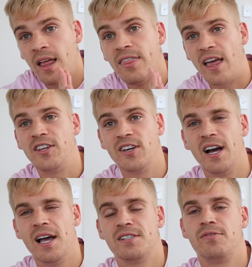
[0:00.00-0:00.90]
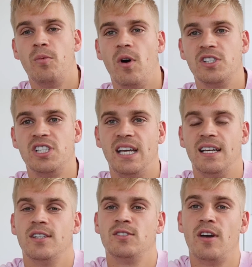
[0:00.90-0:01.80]
Thank you guys for
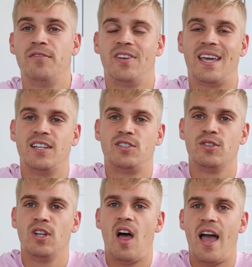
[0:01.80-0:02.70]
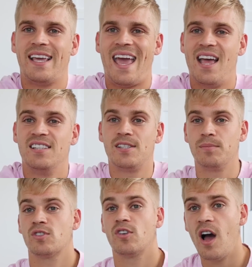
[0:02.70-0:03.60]
watching. Don't forget to like and
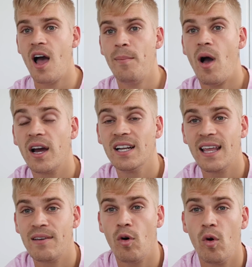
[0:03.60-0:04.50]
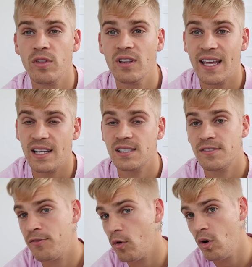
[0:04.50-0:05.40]
subscribe. I'm going to leave all the links
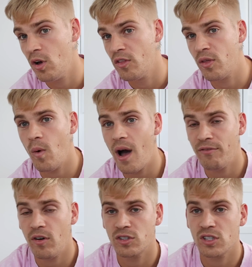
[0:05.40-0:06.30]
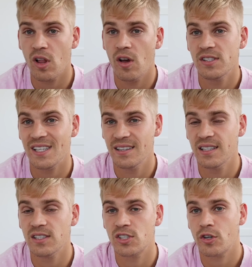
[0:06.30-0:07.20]
for the White Fox clothes in the
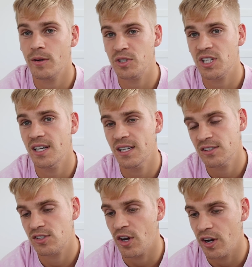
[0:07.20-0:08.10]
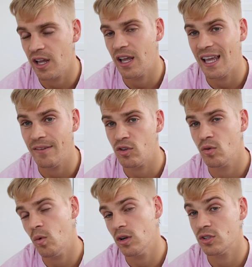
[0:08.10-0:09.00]
description. So if
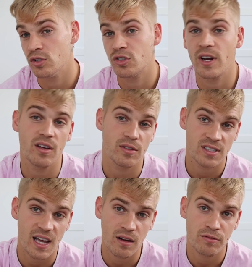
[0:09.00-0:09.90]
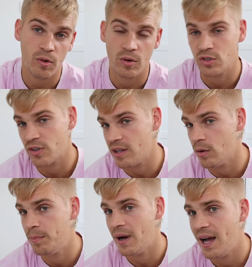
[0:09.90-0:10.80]
you want to treat yourself or treat
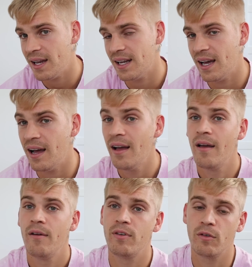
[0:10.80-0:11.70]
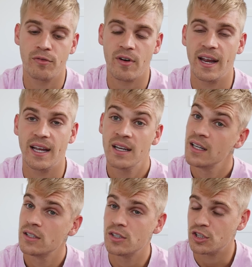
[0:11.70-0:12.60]
your partner, feel free
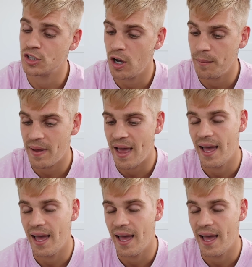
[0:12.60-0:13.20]
to shop.